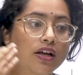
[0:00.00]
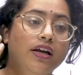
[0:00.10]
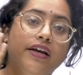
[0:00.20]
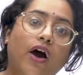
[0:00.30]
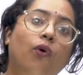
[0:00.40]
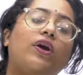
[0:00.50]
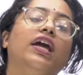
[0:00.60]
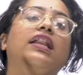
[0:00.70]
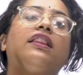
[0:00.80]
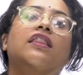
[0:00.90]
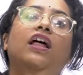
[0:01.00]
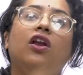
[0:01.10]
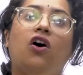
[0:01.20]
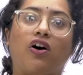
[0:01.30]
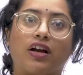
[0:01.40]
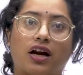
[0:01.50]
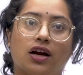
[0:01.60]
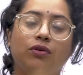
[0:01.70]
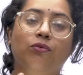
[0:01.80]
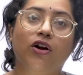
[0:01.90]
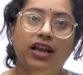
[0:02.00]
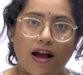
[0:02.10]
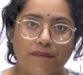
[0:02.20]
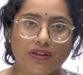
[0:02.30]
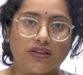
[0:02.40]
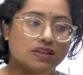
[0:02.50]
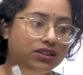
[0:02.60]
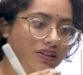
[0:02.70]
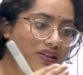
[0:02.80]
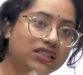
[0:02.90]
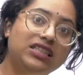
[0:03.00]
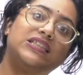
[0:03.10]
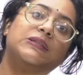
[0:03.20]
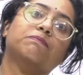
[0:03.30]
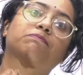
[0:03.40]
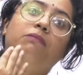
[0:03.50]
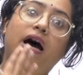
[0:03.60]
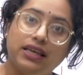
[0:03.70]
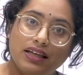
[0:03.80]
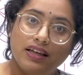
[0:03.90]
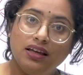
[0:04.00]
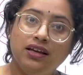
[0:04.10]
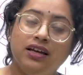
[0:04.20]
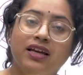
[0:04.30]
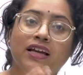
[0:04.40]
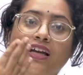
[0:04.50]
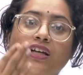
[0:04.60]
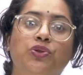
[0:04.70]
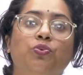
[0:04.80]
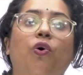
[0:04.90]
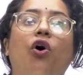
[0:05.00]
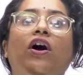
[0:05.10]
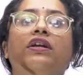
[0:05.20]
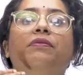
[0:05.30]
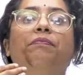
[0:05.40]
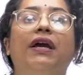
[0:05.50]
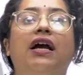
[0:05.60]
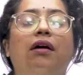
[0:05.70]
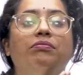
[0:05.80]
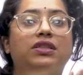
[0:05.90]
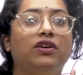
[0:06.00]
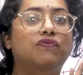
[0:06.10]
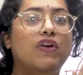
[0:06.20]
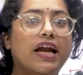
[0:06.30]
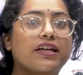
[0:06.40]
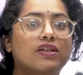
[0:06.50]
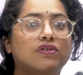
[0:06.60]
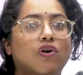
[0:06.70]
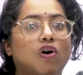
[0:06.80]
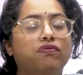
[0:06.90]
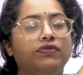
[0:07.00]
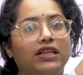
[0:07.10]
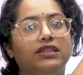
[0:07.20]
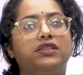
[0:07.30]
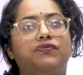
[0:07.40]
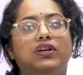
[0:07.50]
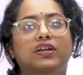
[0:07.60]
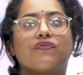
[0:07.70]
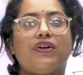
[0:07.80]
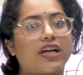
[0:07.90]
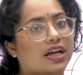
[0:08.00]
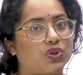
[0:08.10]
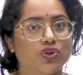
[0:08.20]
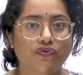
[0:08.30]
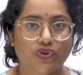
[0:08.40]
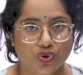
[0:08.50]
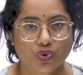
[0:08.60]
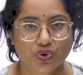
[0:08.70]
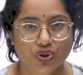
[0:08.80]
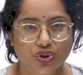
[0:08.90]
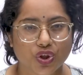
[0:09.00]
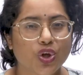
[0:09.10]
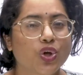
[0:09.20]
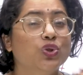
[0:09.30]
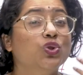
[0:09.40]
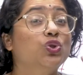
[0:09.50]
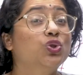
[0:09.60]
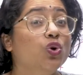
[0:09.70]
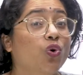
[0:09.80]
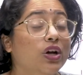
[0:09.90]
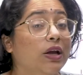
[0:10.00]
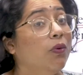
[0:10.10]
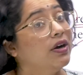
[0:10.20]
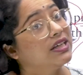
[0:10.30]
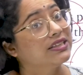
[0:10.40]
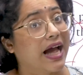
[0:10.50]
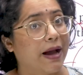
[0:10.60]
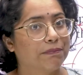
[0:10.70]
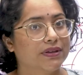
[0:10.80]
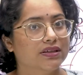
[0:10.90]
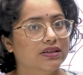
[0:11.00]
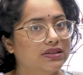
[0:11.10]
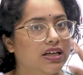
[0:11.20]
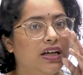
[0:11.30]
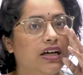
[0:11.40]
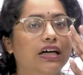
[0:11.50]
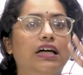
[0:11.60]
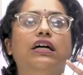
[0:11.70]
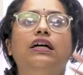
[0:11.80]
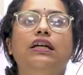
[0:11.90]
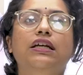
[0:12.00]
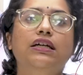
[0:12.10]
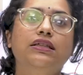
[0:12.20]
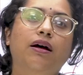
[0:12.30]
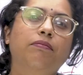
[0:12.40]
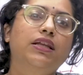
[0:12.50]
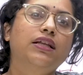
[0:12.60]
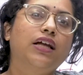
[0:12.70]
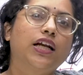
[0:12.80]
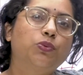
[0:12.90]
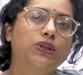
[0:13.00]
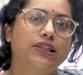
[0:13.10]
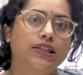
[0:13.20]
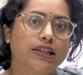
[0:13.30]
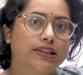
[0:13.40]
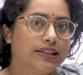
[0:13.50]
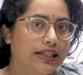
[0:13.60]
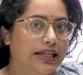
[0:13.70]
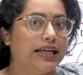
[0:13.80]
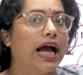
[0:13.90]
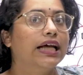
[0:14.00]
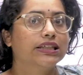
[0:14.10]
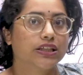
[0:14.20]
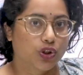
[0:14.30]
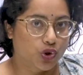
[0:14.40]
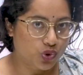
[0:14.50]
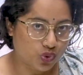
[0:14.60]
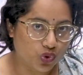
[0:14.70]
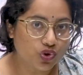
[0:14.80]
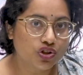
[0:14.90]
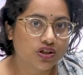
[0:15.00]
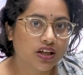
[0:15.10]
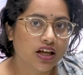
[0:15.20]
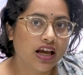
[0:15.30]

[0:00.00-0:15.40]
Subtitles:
Now, in the long run, what happens is this money is what becomes reflective of these different kinds of resources. So slowly what has happened is, earlier something that was just seen as a resource